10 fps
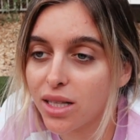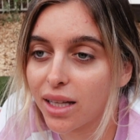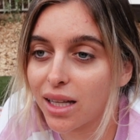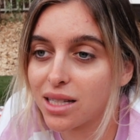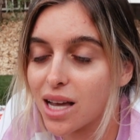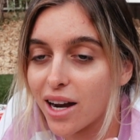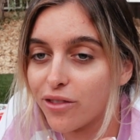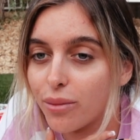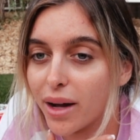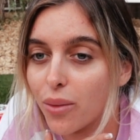Like that's kind
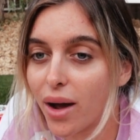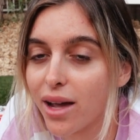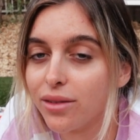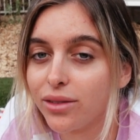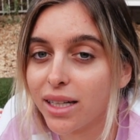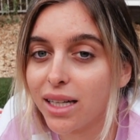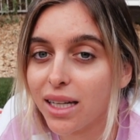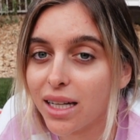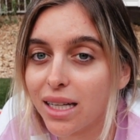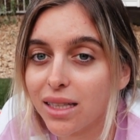of my way of like
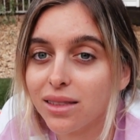getting